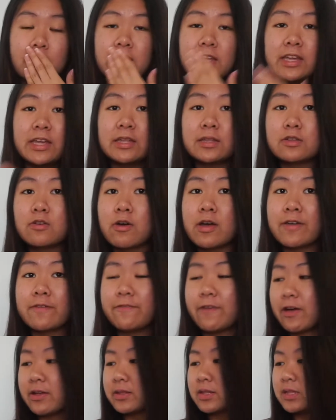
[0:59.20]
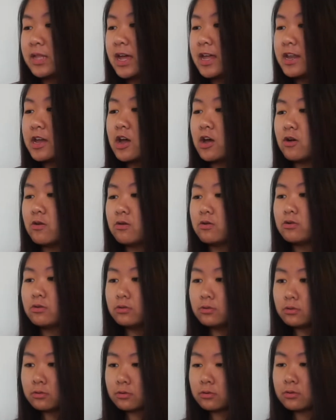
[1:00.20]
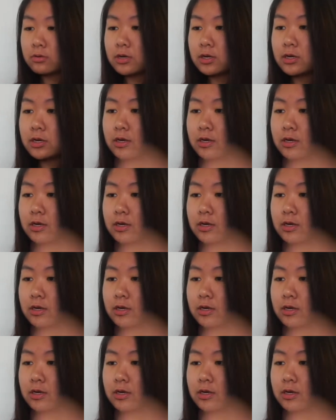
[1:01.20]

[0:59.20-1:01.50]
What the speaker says: He's going falsetto. Ooh.